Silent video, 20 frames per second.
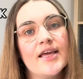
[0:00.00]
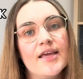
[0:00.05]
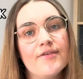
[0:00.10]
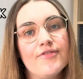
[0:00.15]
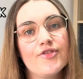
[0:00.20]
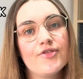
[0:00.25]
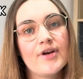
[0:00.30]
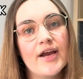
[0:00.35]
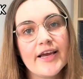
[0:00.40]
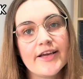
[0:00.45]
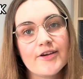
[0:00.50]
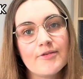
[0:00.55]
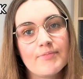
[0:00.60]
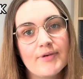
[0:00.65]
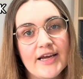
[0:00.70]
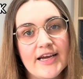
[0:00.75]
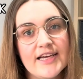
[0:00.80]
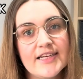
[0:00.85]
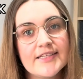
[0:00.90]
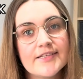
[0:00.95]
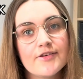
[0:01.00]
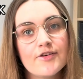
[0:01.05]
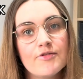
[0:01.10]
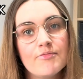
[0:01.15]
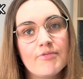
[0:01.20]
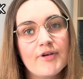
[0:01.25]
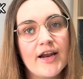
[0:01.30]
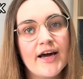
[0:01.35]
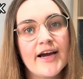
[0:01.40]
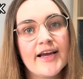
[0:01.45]
If you like a place,
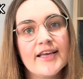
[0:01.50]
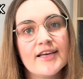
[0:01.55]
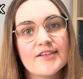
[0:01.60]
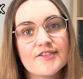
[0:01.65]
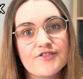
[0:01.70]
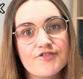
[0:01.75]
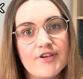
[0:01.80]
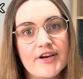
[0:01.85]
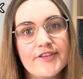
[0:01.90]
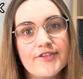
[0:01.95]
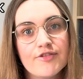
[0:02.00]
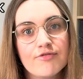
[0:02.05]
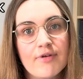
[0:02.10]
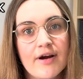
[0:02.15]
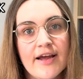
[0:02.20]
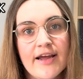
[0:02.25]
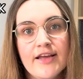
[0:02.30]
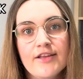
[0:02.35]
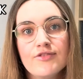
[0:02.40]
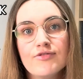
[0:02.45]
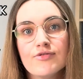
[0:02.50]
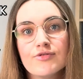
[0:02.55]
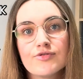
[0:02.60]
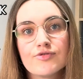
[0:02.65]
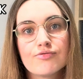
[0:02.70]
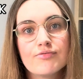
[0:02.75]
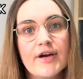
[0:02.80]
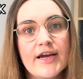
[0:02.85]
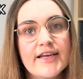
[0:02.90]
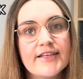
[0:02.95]
apply straight away,
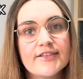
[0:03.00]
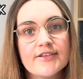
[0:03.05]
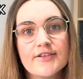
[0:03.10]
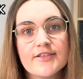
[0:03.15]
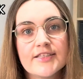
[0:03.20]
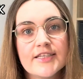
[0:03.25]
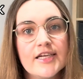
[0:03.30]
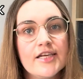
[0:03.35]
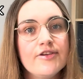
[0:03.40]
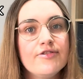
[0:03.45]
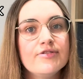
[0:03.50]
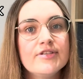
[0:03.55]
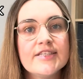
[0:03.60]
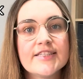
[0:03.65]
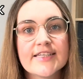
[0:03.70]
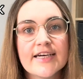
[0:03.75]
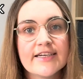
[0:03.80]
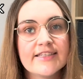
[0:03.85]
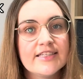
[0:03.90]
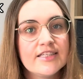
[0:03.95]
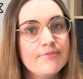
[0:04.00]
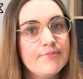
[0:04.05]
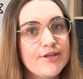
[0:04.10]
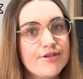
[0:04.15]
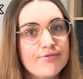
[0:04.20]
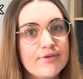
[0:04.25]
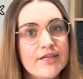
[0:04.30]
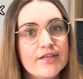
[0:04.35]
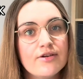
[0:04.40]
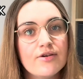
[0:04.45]
don't wait until you decided
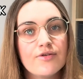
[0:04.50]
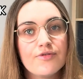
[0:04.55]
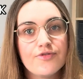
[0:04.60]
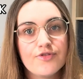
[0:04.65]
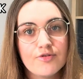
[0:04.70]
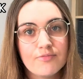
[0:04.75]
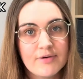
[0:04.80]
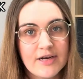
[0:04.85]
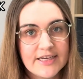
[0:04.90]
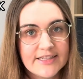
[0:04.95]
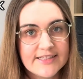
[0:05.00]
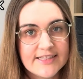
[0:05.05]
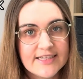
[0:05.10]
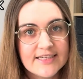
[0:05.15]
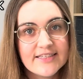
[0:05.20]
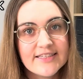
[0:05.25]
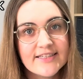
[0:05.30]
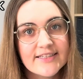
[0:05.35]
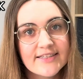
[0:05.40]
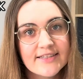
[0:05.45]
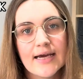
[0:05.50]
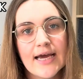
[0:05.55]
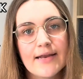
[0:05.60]
between a few places,